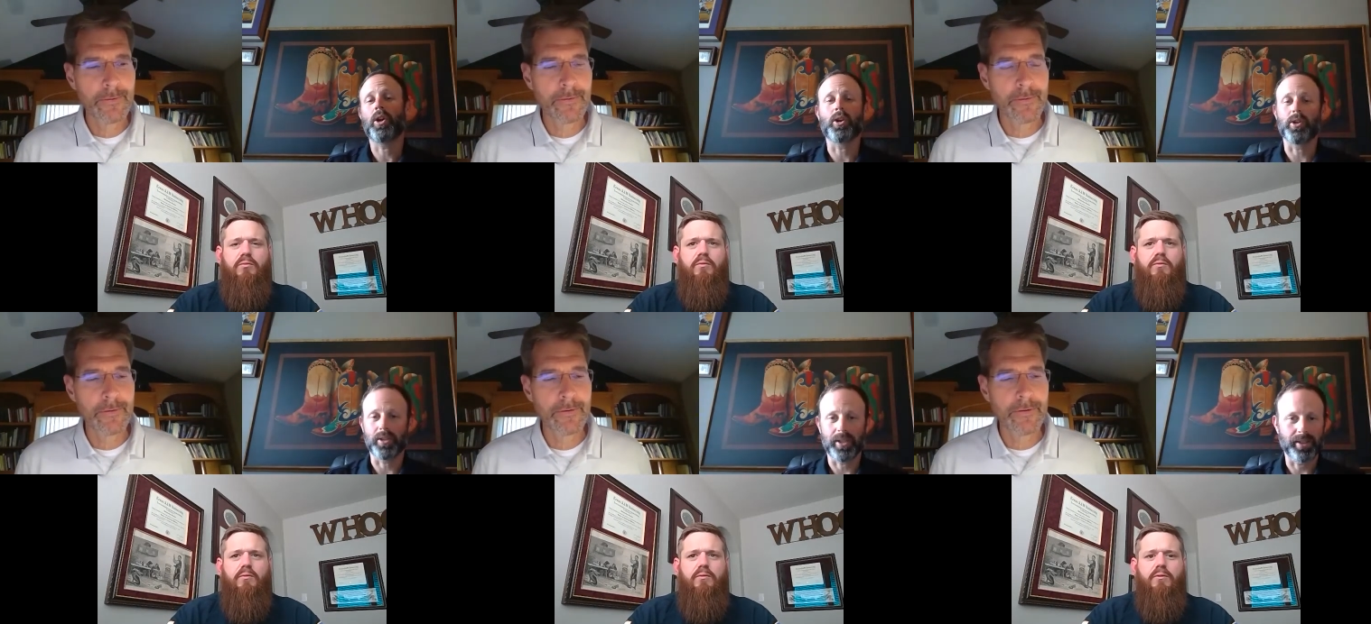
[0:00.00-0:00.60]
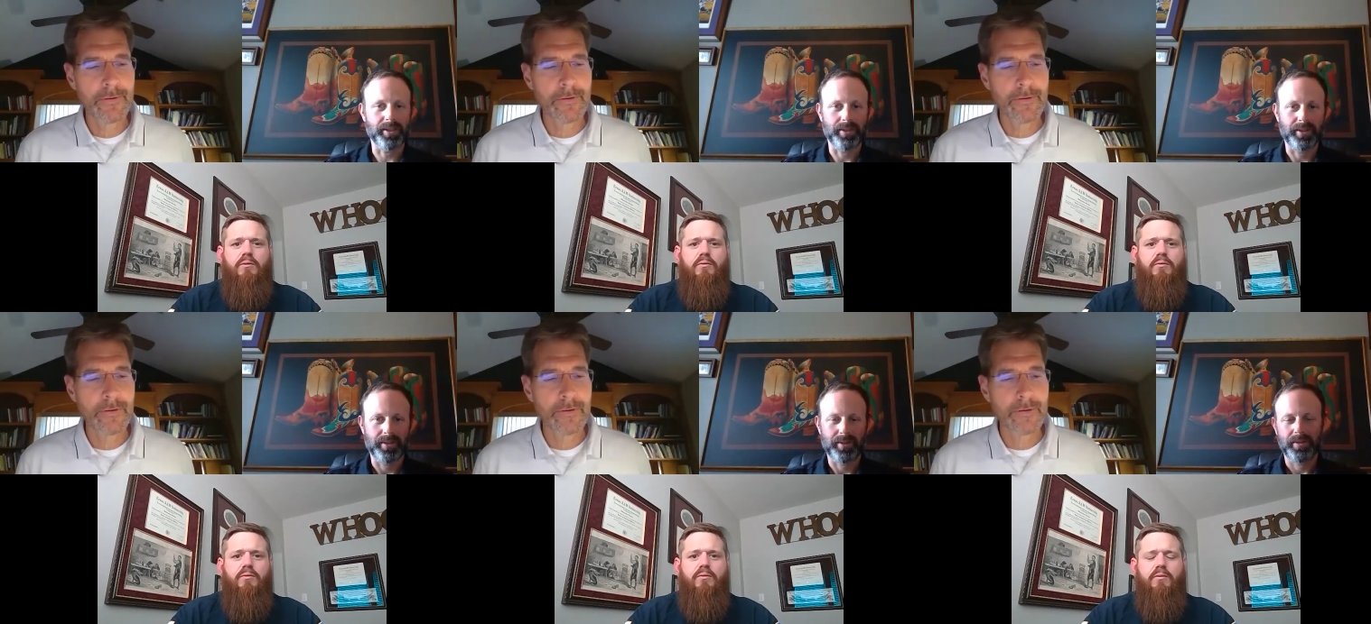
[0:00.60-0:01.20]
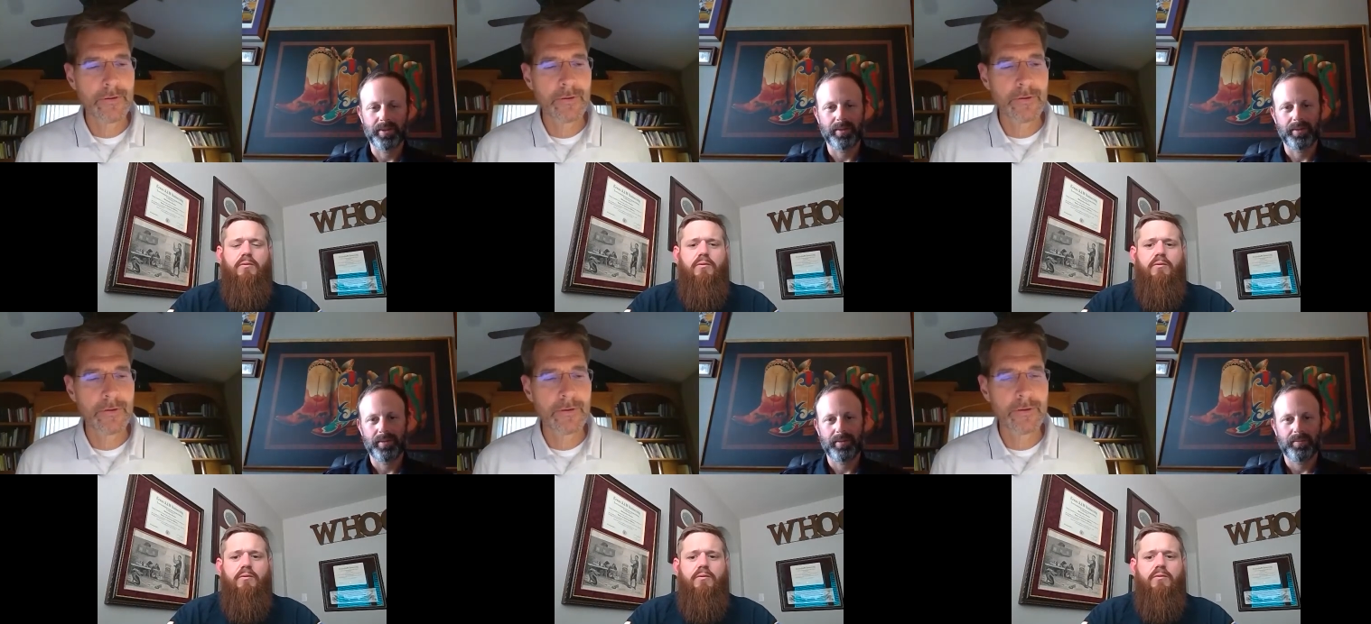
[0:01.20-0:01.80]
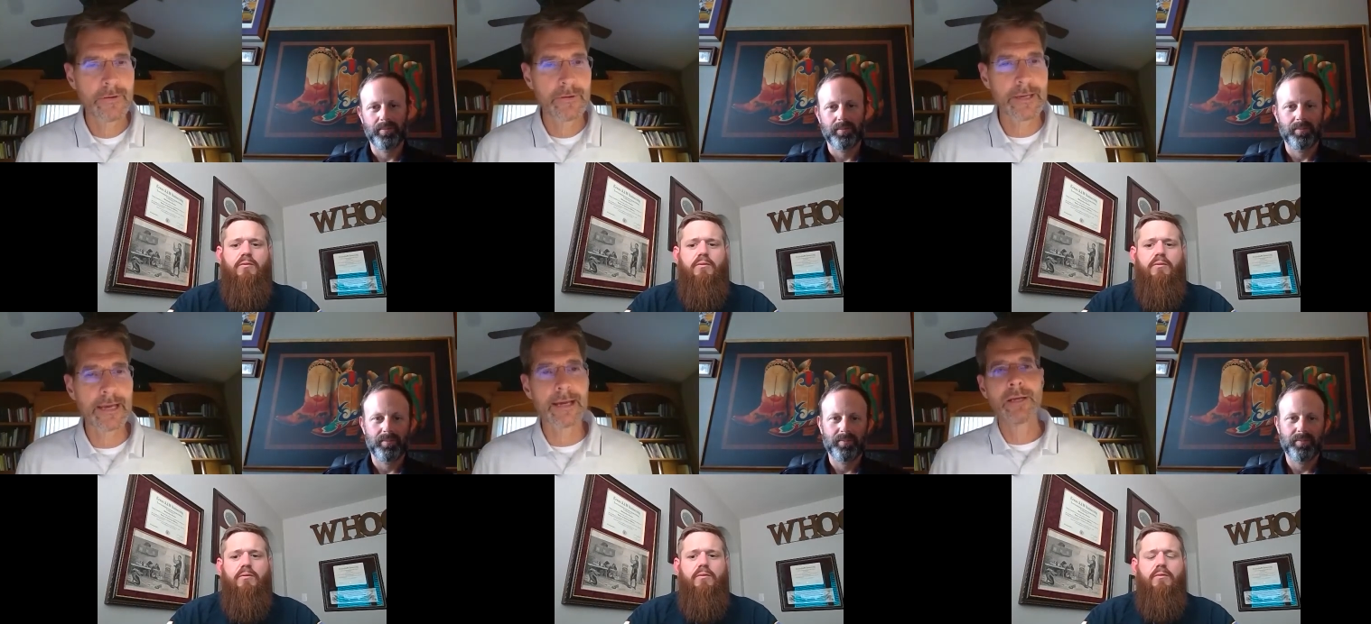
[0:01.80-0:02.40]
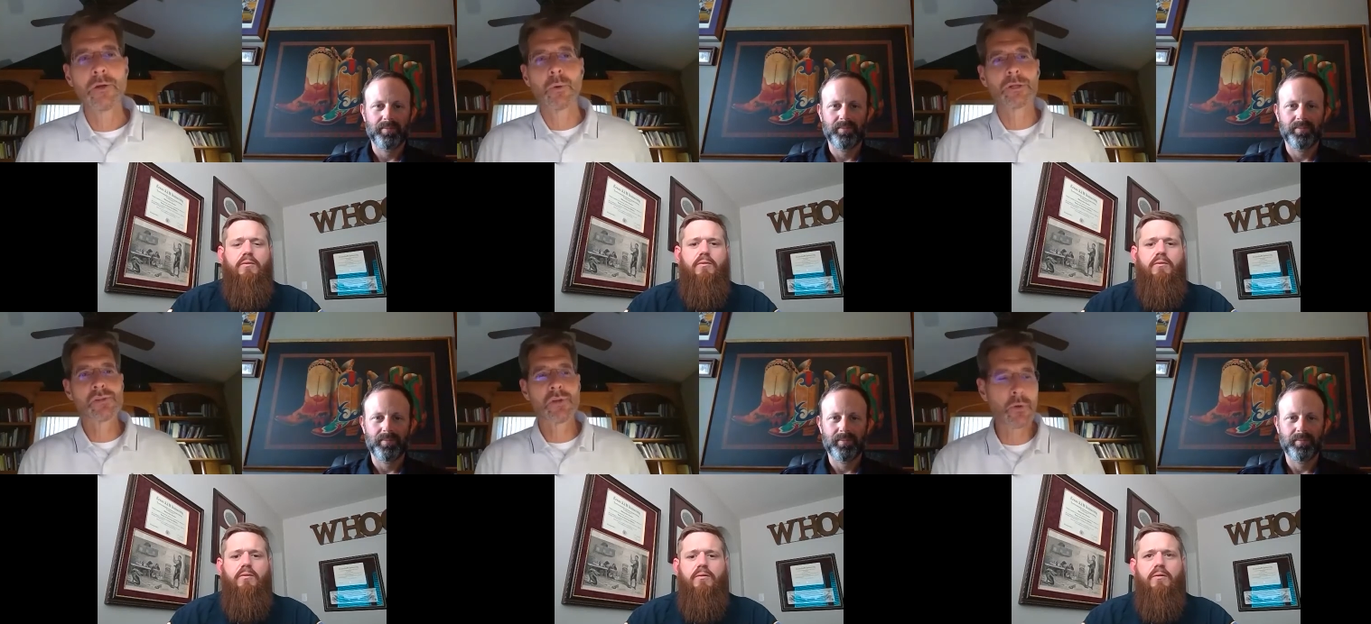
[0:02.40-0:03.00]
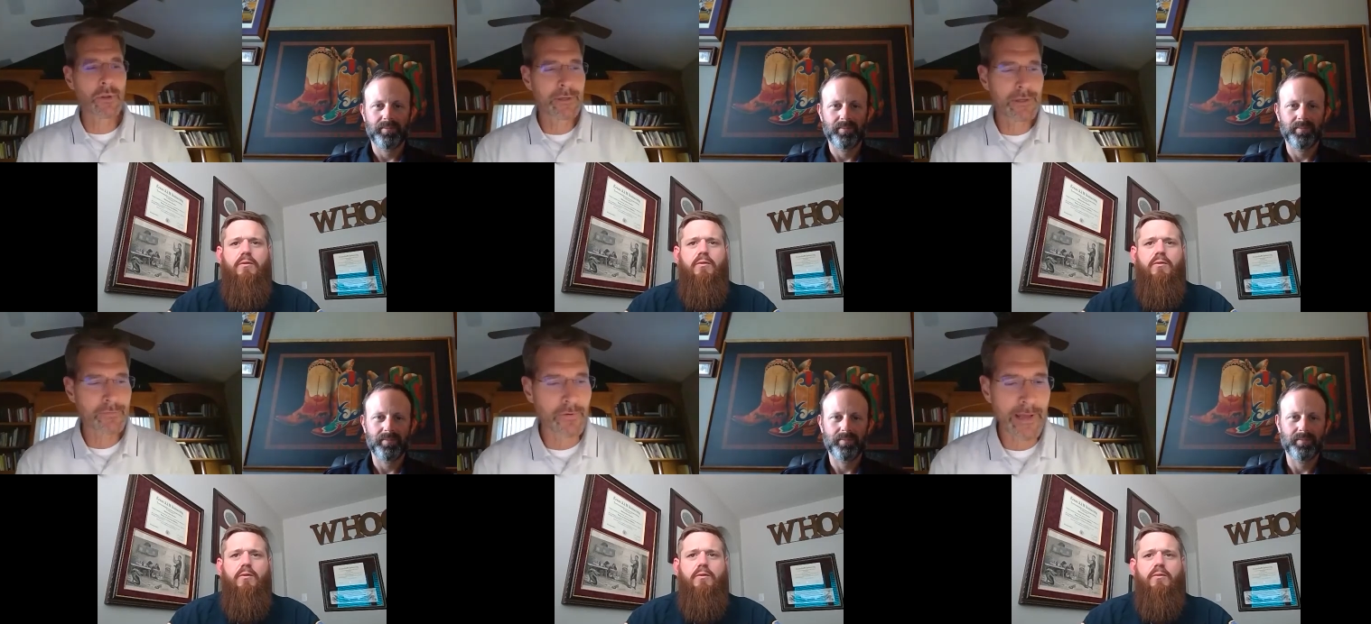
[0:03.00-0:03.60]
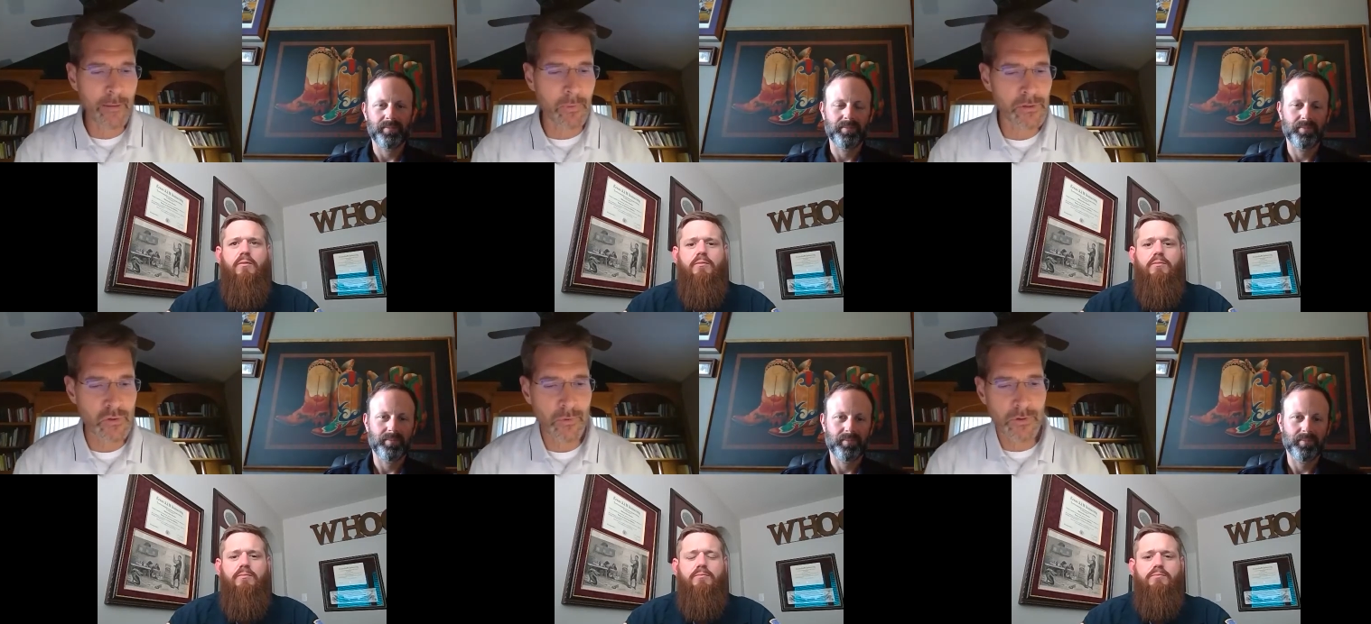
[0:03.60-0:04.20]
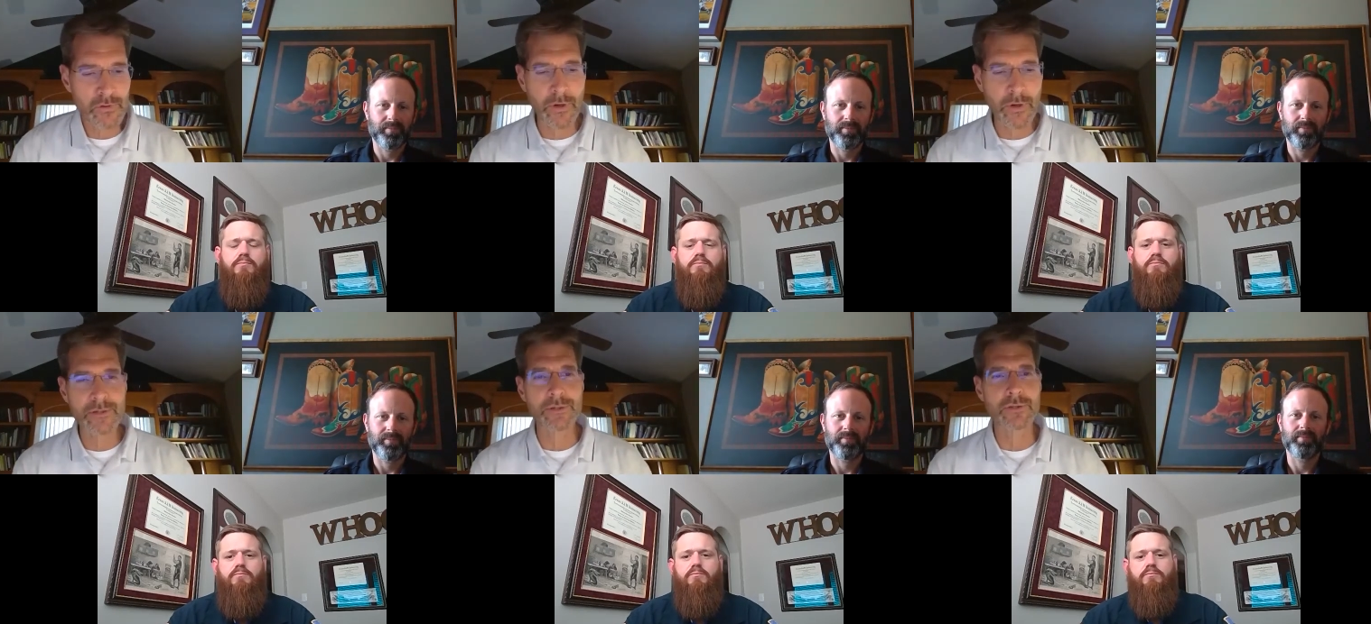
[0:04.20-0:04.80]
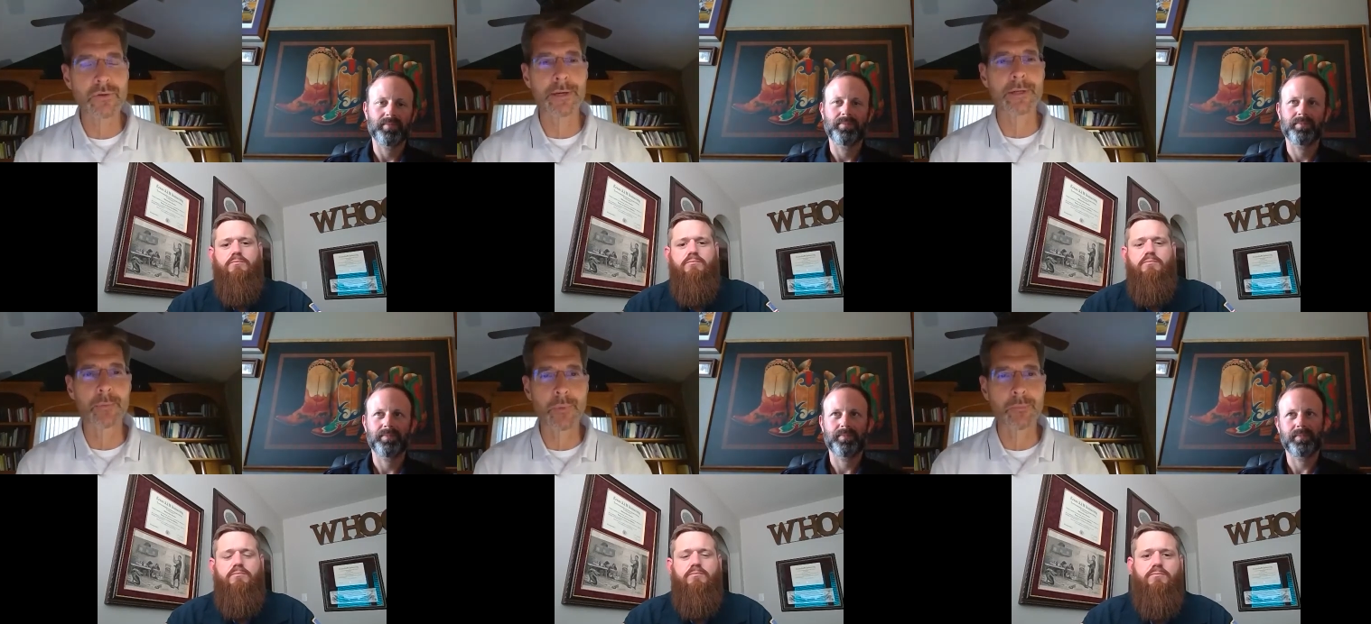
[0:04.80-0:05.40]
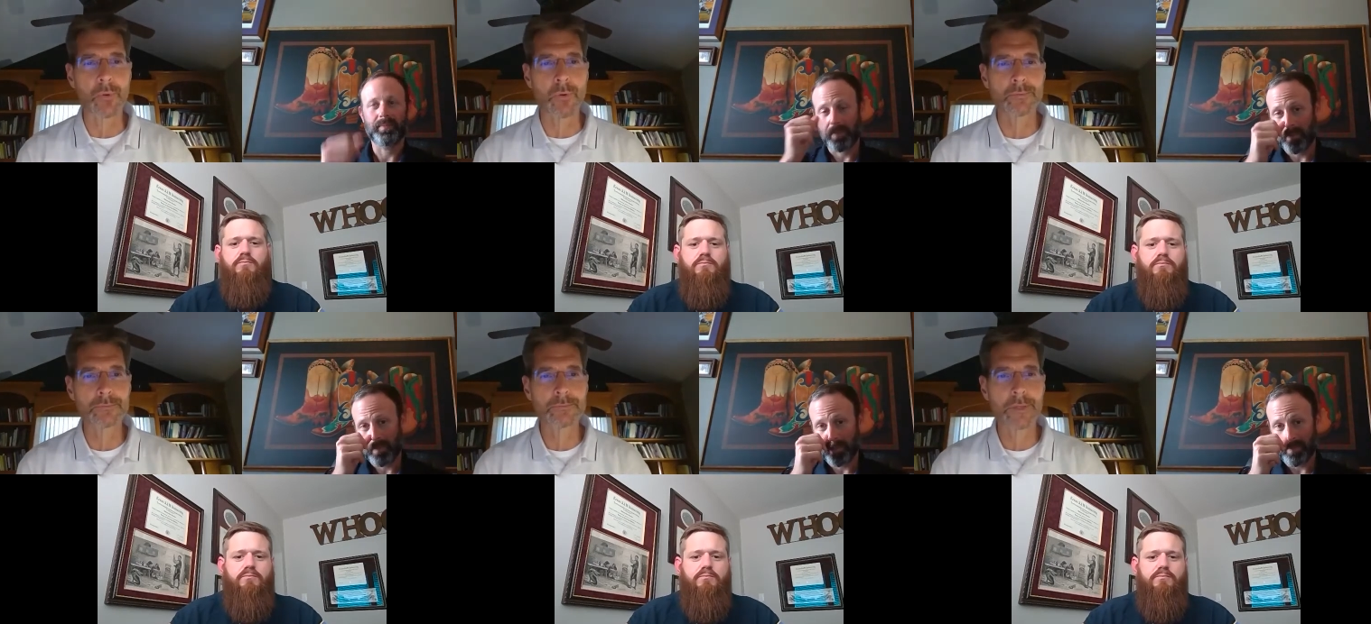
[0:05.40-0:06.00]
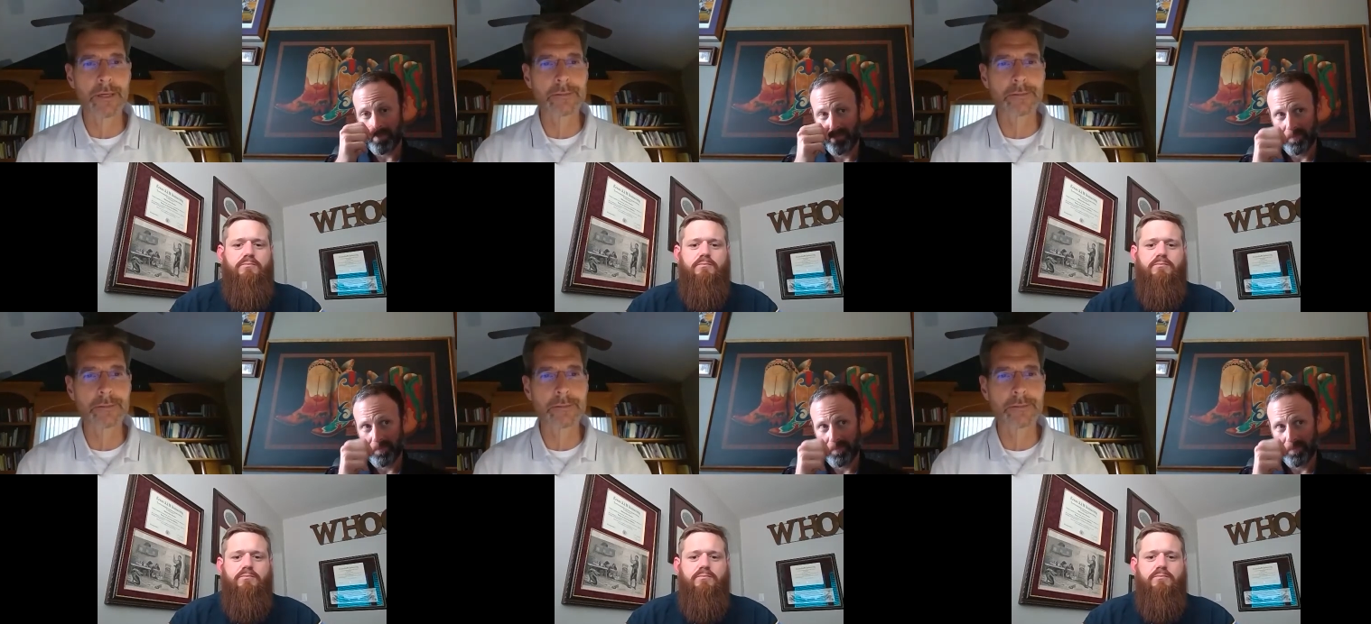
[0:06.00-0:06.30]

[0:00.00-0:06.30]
Speaker 1: currently? Yeah, well, it's totally
Speaker 2: different now, Buster, because we're actually training people uh,